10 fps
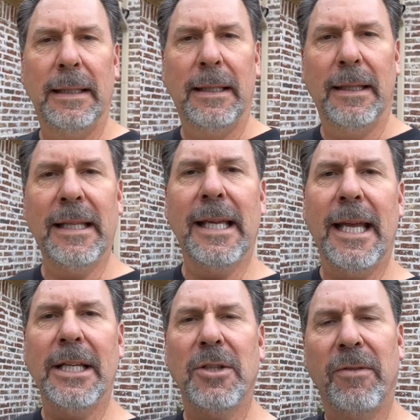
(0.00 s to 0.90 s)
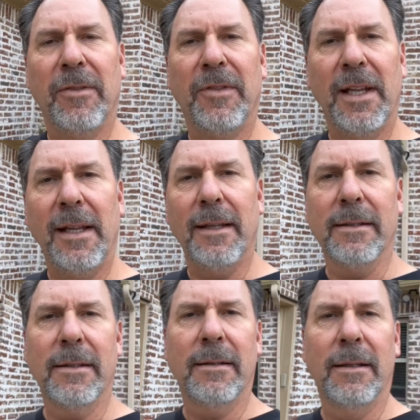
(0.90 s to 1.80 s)
The
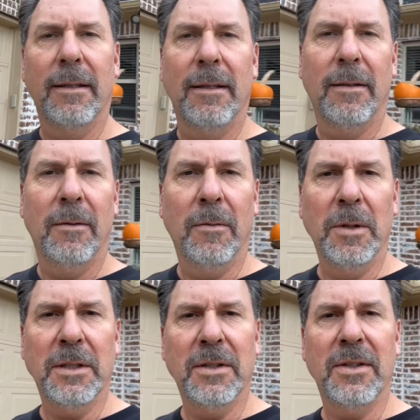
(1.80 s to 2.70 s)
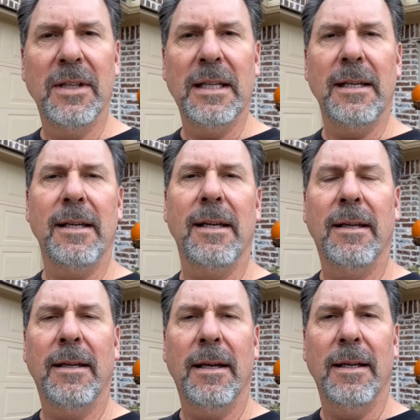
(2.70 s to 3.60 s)
H15s, which is the
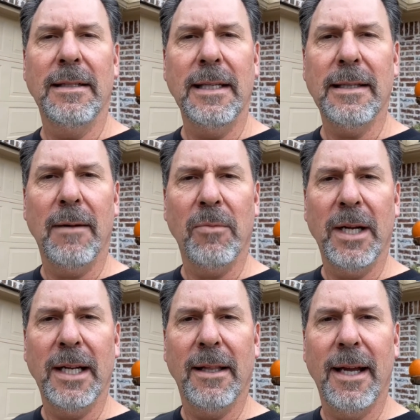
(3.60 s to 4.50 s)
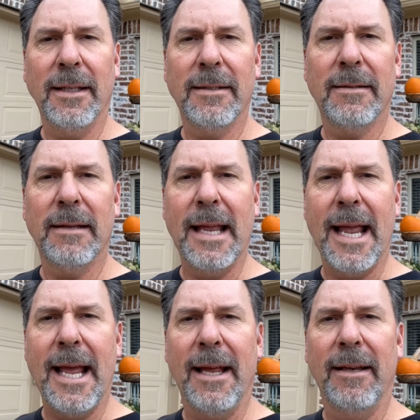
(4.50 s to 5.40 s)
daytime running lights
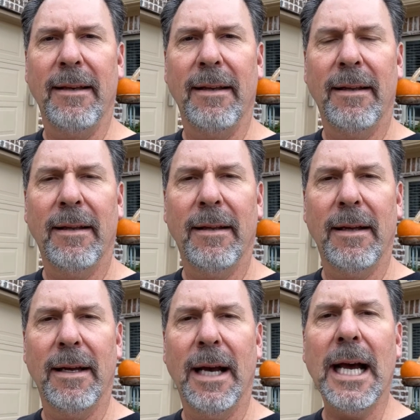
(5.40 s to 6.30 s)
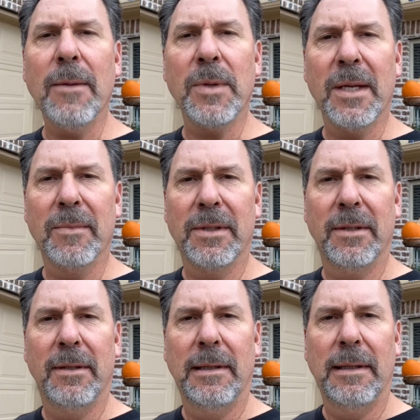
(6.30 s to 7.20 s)
and high beams.
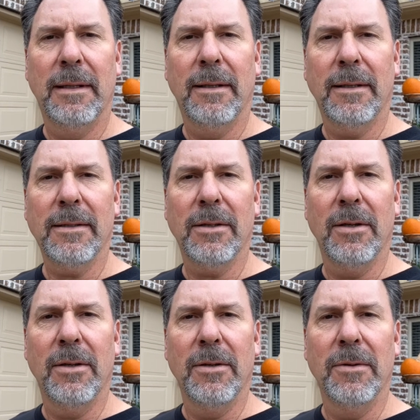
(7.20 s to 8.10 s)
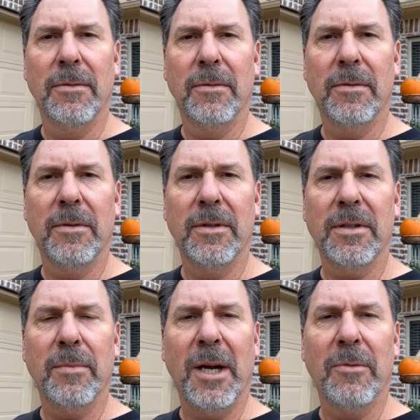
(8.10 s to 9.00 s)
So
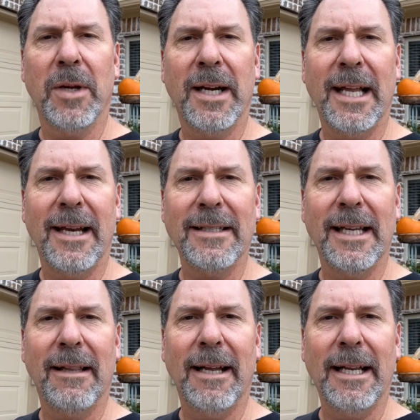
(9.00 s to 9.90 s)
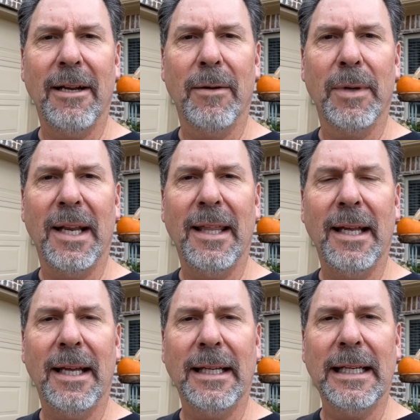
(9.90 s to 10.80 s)
just about running out of daylight here, but I think
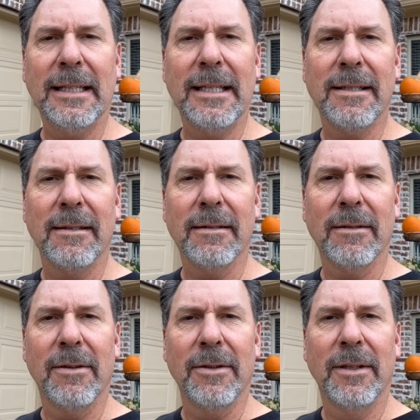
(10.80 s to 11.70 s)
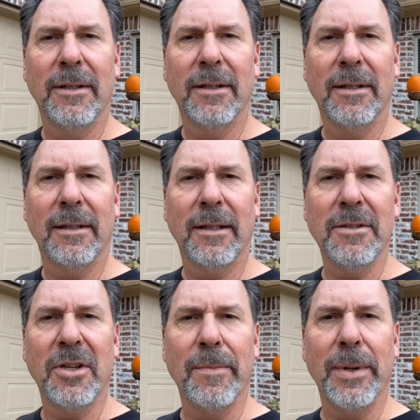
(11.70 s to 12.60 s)
I can get these installed. Let's
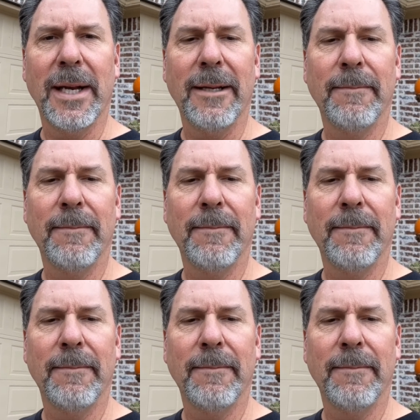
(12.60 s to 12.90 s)
jump on it.